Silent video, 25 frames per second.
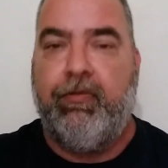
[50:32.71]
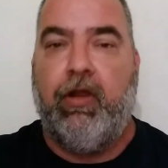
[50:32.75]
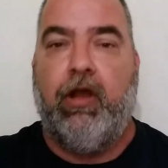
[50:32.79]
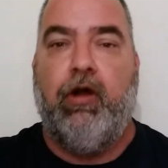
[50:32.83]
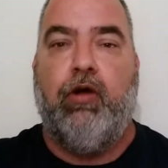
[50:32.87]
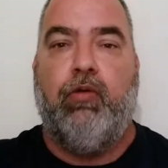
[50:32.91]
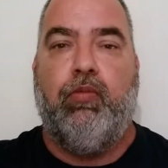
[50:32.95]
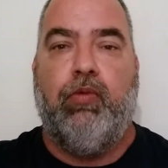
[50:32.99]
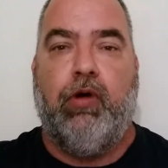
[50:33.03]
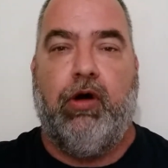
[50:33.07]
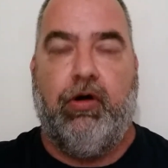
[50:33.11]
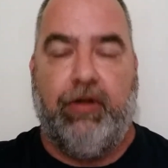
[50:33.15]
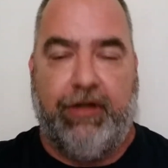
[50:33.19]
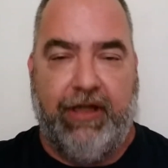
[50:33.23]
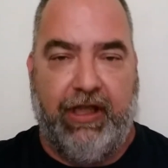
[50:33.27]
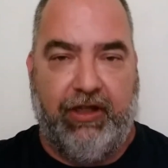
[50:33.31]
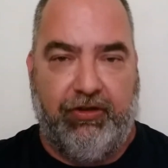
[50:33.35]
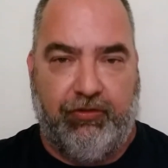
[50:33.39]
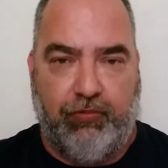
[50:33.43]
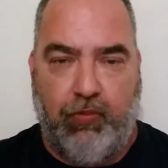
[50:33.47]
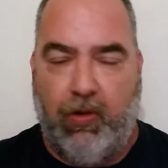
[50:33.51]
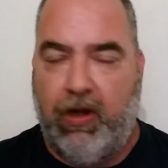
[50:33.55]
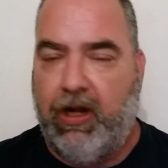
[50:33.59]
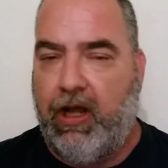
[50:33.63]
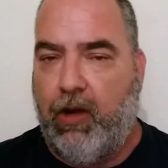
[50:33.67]
Well, guess
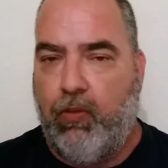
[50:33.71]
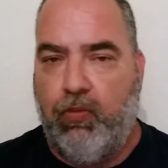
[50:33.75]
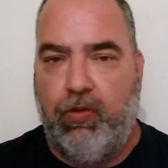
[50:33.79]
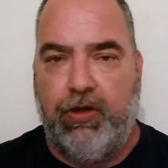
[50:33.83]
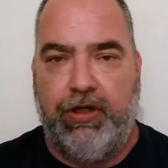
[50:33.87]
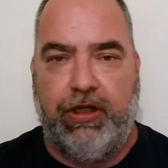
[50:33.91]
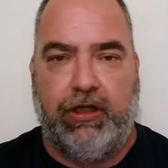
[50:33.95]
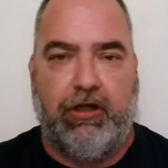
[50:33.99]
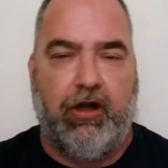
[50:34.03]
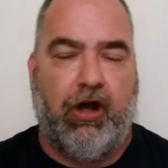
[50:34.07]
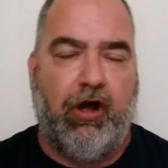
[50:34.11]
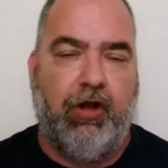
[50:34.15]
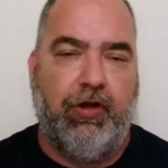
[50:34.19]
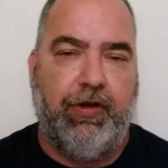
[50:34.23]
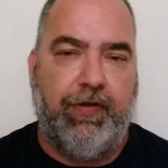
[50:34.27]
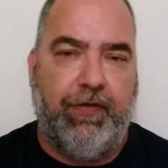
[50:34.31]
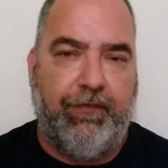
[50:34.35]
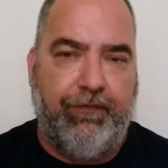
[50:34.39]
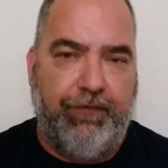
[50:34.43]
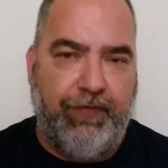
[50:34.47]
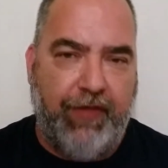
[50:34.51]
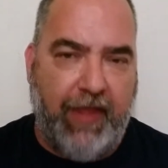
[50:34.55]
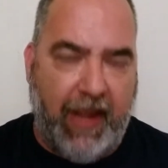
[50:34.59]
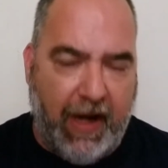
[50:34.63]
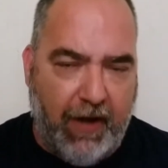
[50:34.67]
what? I wouldn't have called
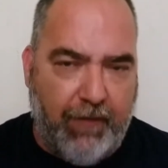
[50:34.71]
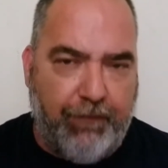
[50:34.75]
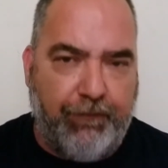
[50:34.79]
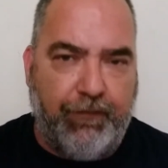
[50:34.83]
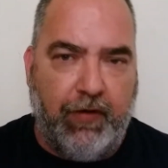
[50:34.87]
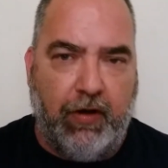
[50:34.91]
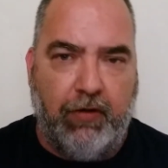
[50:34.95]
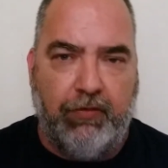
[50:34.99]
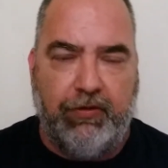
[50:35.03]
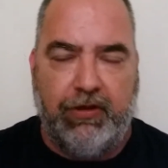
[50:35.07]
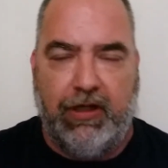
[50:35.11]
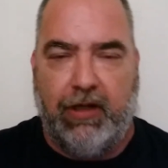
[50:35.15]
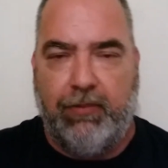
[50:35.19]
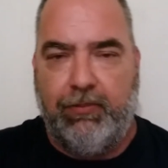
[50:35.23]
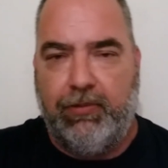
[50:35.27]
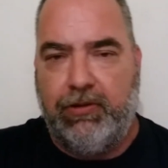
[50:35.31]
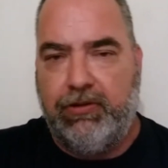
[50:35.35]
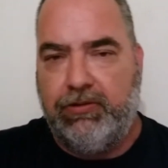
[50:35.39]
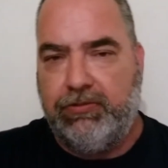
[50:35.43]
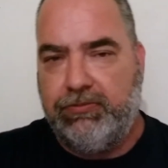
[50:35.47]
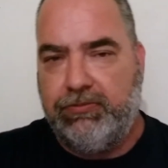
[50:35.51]
their phone number